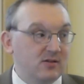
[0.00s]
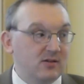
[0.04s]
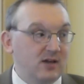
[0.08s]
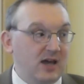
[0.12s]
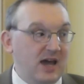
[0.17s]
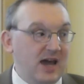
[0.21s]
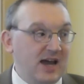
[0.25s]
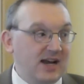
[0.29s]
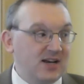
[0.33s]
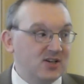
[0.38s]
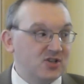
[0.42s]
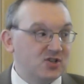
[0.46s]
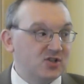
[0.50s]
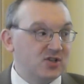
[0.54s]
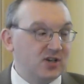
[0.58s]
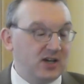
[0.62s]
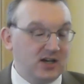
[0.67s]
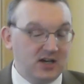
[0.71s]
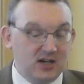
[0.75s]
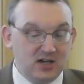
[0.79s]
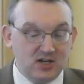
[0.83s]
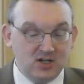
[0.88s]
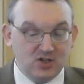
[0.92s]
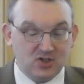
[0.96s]
X
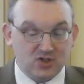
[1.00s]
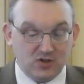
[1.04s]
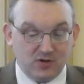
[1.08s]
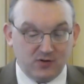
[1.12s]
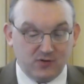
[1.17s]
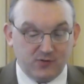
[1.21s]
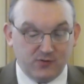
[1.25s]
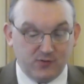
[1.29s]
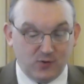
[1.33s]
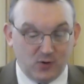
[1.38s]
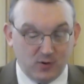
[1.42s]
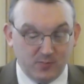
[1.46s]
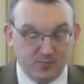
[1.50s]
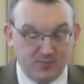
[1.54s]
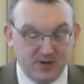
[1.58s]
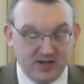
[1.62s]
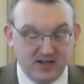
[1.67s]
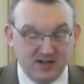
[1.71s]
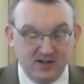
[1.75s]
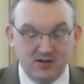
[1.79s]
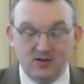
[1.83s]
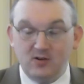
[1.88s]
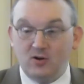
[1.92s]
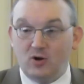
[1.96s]
is
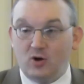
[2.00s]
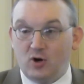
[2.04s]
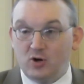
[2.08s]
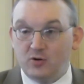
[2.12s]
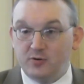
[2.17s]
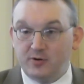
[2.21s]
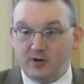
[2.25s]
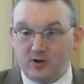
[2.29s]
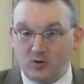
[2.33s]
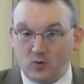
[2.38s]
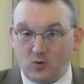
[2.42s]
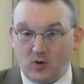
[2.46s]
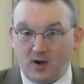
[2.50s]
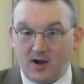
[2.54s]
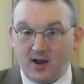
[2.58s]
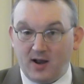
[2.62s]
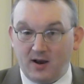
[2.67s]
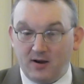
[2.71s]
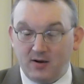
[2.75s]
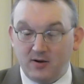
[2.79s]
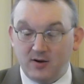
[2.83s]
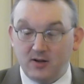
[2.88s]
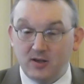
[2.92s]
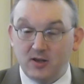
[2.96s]
forbidden or
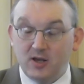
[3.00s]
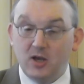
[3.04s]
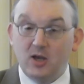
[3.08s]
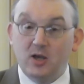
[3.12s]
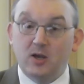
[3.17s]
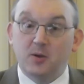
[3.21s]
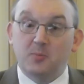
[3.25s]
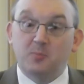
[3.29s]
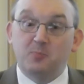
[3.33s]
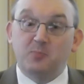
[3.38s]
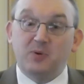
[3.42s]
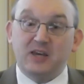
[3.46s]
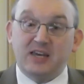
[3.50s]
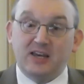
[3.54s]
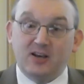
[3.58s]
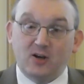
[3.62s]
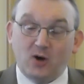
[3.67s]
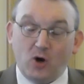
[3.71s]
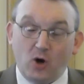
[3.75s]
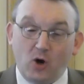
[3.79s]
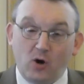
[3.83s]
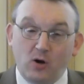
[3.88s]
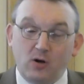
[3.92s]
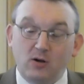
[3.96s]
required
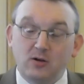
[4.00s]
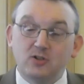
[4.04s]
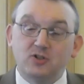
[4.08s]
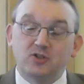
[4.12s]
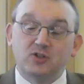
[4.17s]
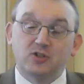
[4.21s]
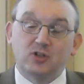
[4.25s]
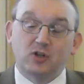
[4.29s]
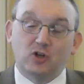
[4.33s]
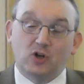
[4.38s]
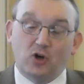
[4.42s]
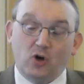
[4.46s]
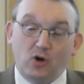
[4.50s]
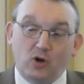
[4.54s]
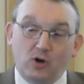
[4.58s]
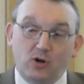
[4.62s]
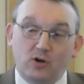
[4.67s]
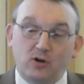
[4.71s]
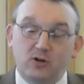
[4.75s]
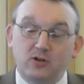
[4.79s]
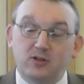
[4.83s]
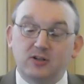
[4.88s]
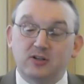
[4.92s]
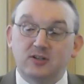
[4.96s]
because
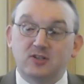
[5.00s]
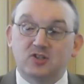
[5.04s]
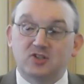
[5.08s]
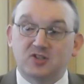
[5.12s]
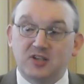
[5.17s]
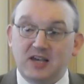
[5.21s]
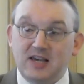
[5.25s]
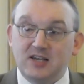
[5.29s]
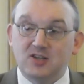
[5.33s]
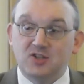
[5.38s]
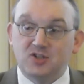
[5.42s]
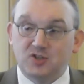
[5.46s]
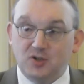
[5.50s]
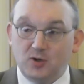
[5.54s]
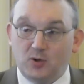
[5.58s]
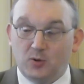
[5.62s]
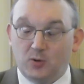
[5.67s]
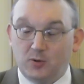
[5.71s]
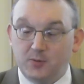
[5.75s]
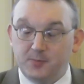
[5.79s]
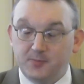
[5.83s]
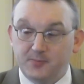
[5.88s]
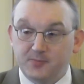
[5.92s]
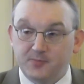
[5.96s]
God says
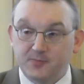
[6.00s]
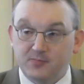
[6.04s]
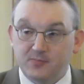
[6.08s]
so.